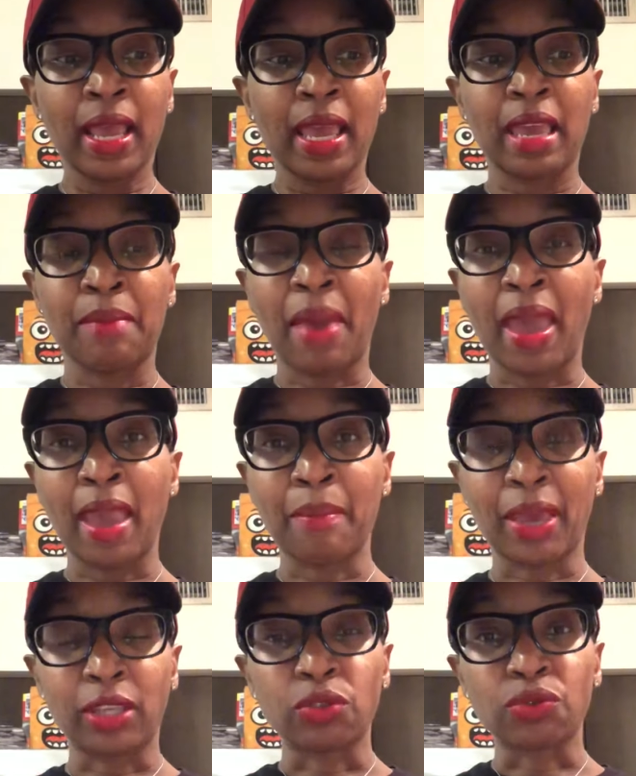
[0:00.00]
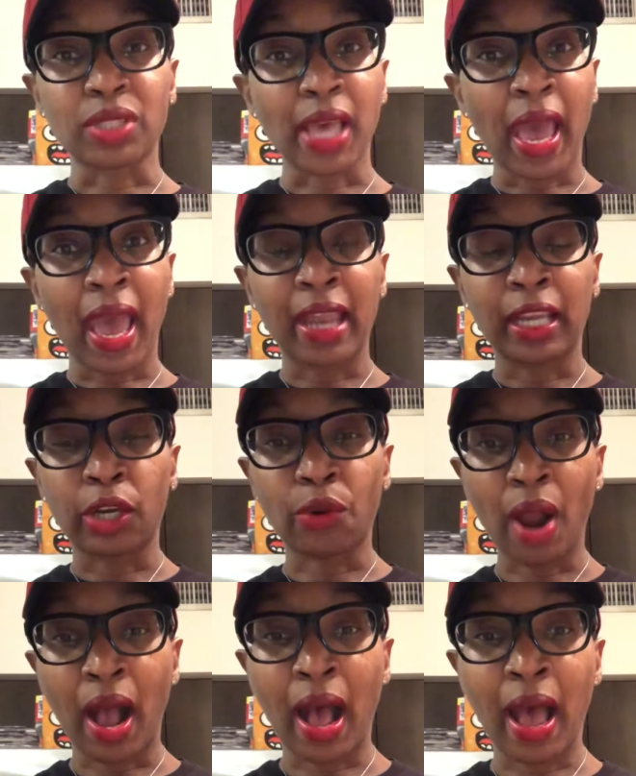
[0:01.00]
It may make you sad and
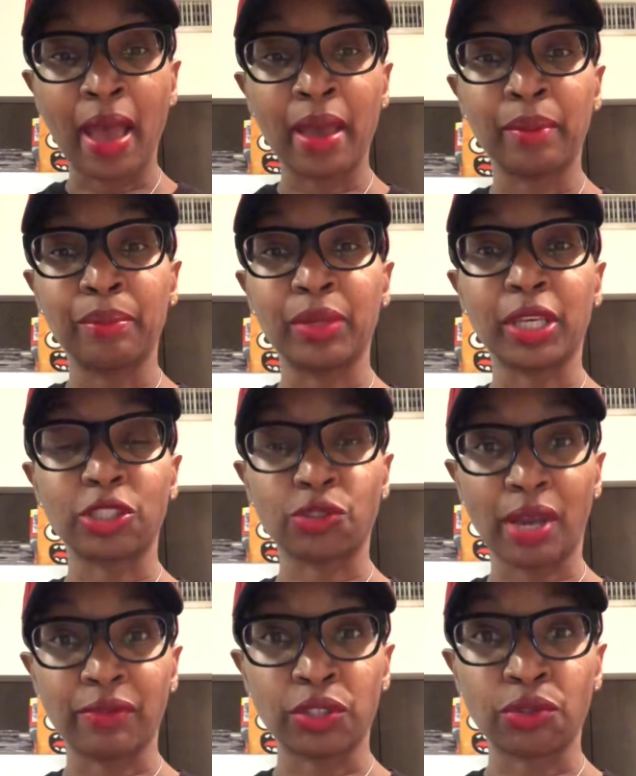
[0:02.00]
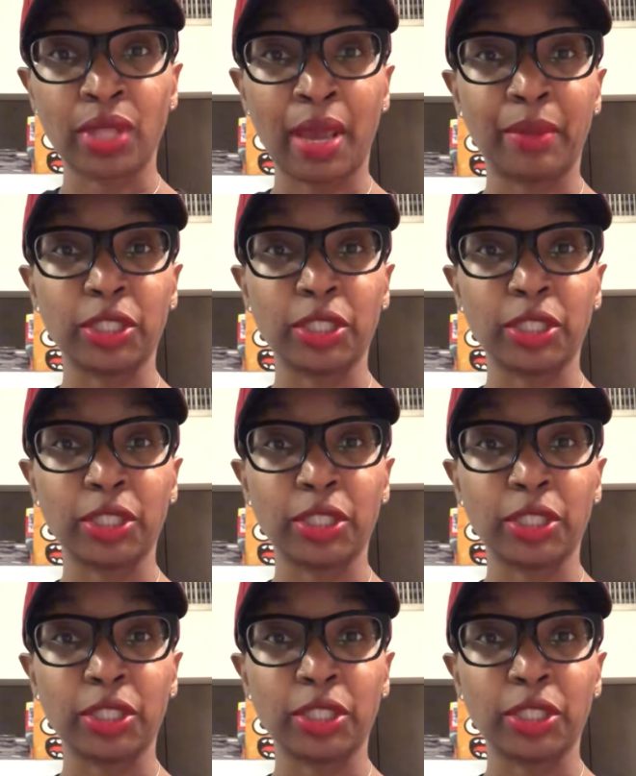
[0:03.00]
cry because you have to do that,